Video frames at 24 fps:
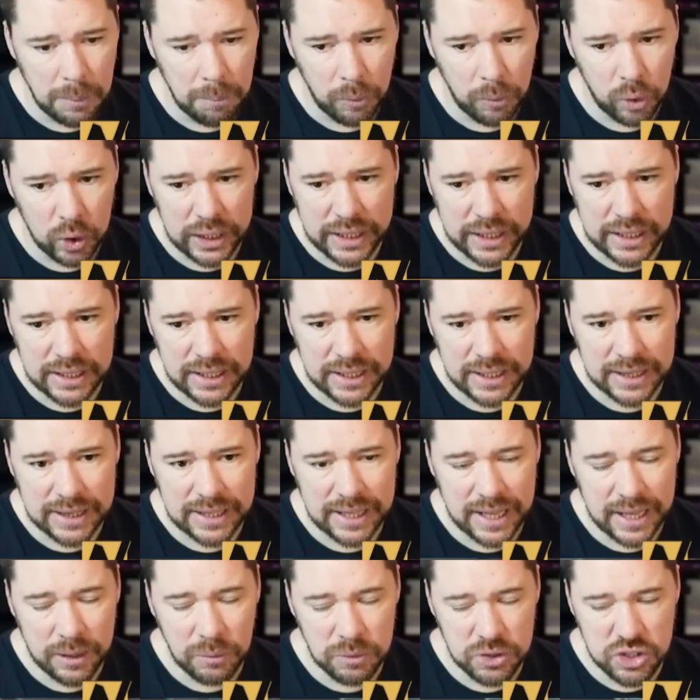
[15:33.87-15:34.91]
Molina in
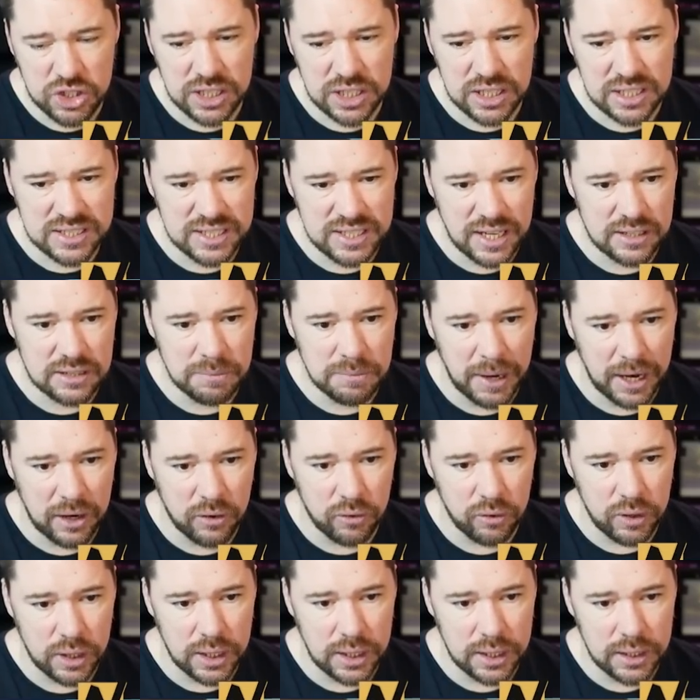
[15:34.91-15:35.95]
there. We just need a centre-back,
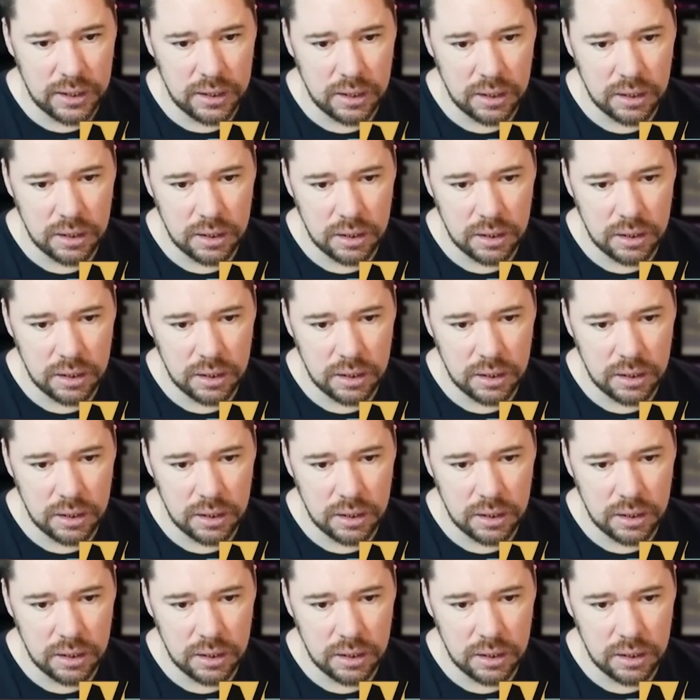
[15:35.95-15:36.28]
really.